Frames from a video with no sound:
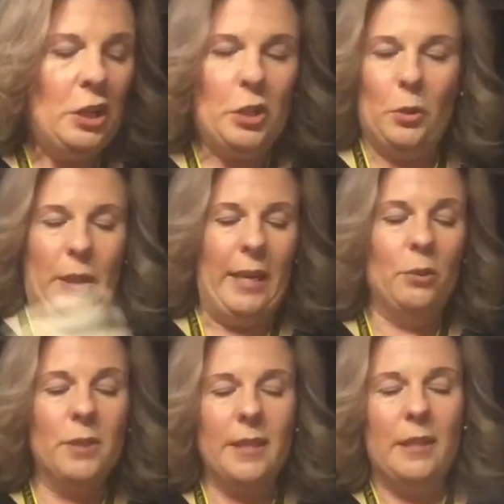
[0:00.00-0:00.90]
So it
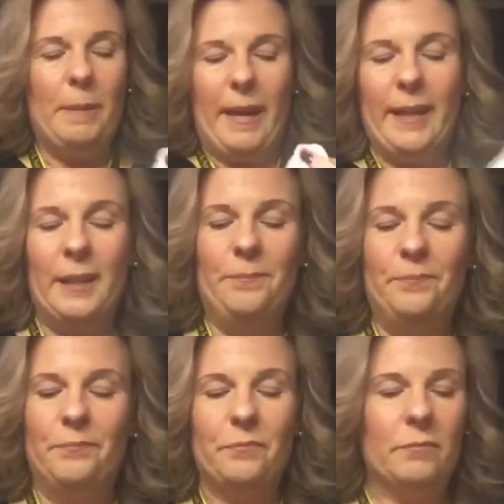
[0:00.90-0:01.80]
goes in the bag.
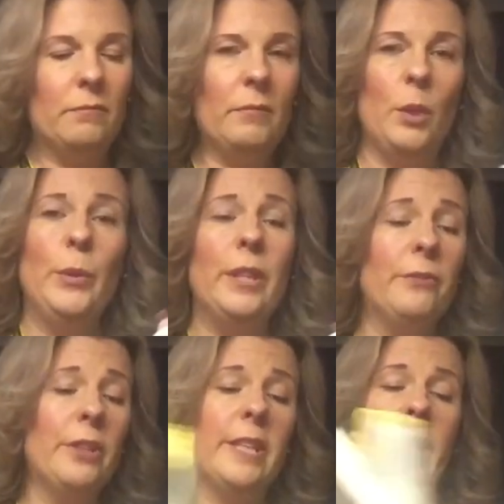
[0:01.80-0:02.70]
with
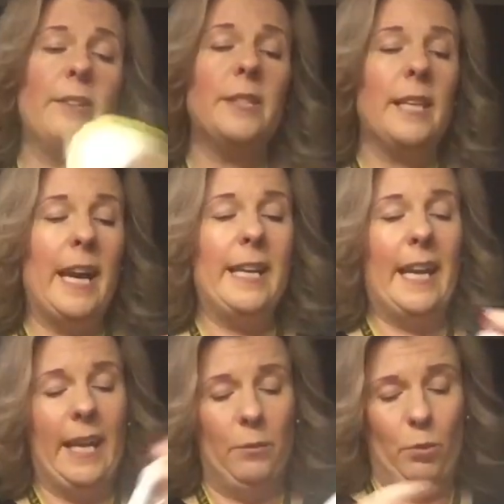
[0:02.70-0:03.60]
everything else, and
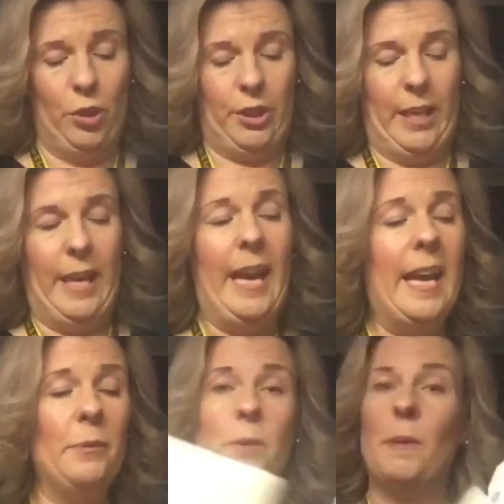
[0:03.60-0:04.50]
I wash that
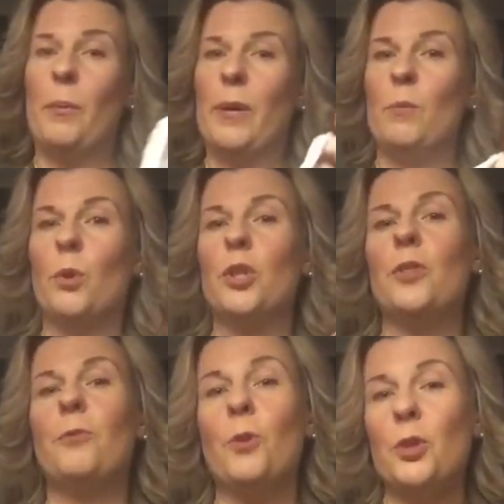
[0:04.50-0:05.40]
in with my
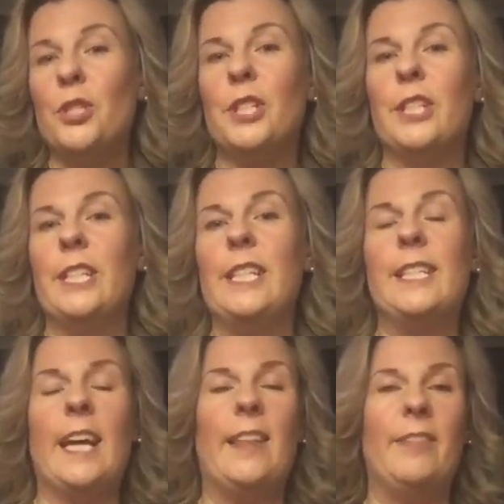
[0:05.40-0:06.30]
whitewash, 40
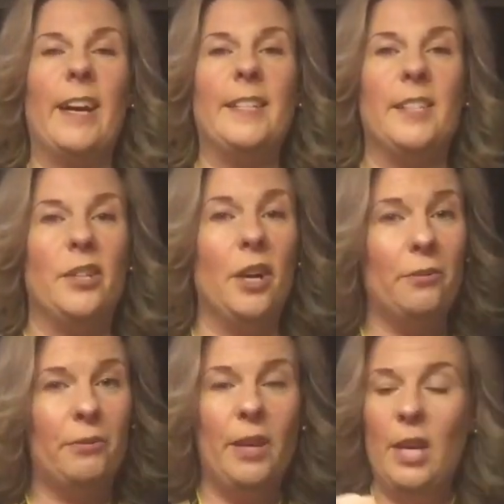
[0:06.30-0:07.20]
degrees, and that is
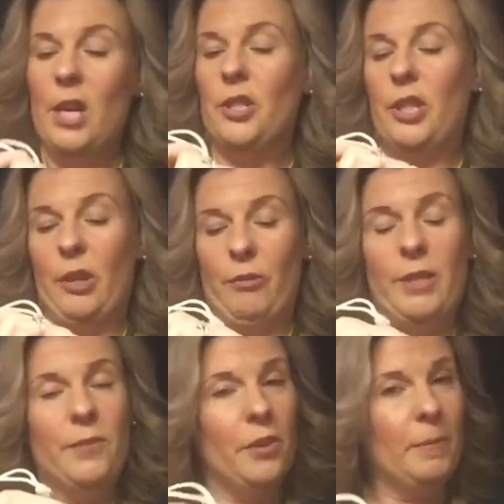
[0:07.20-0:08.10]
enough to get
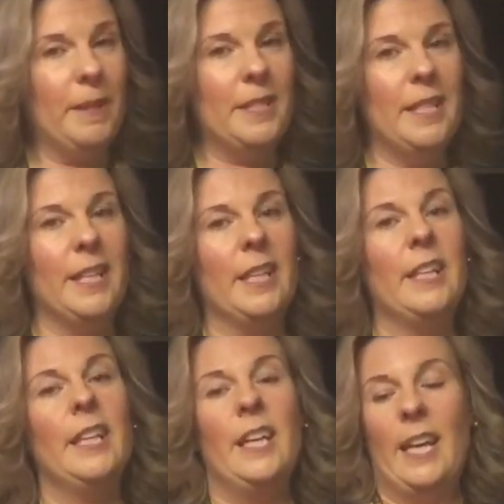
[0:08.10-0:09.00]
rid of all the
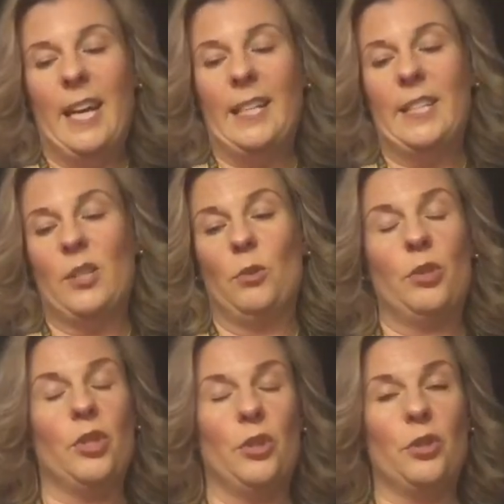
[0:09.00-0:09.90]
bacteria, and it's all
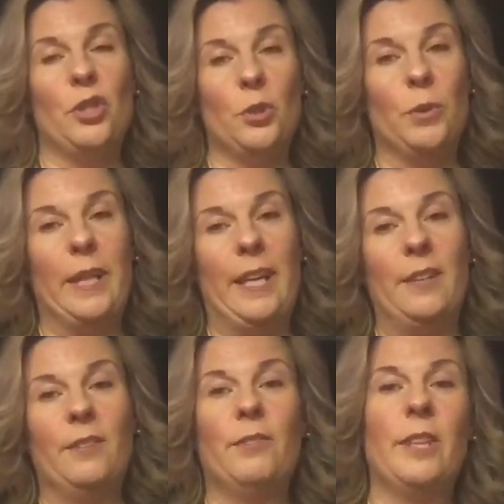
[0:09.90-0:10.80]
just good to go
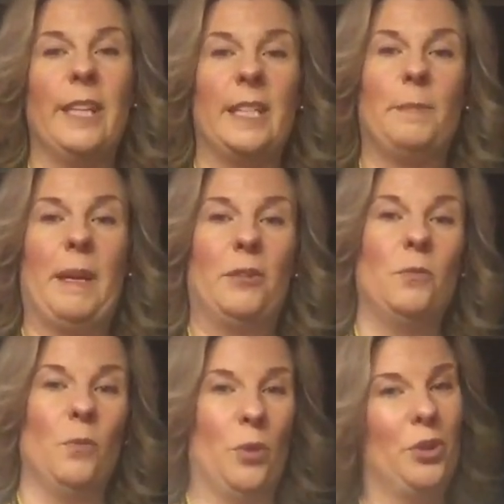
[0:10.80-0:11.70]
again for the next
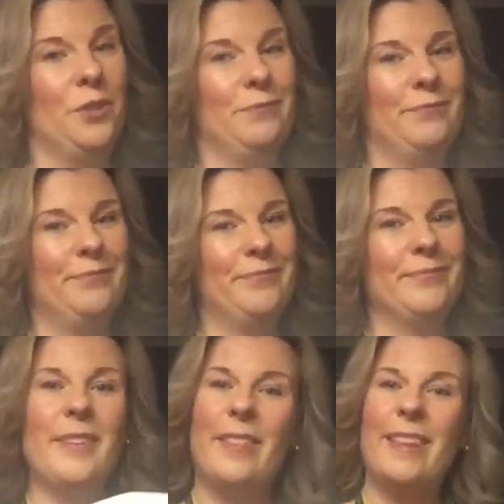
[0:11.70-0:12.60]
bathroom wash.
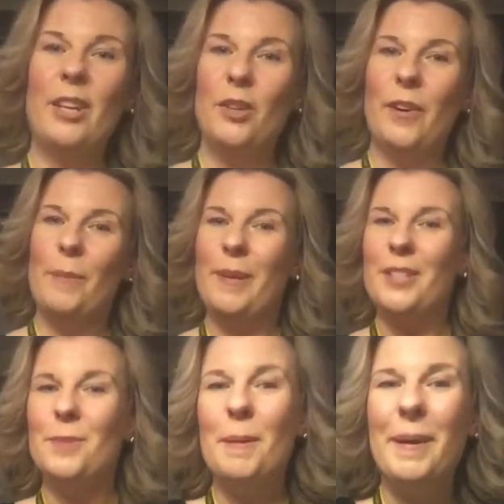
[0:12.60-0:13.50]
Thank you very
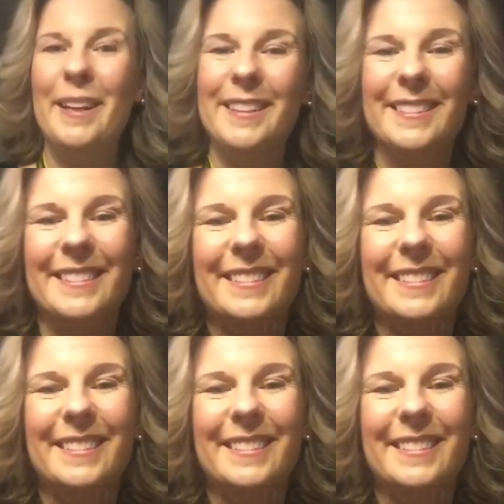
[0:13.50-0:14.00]
much. Bye.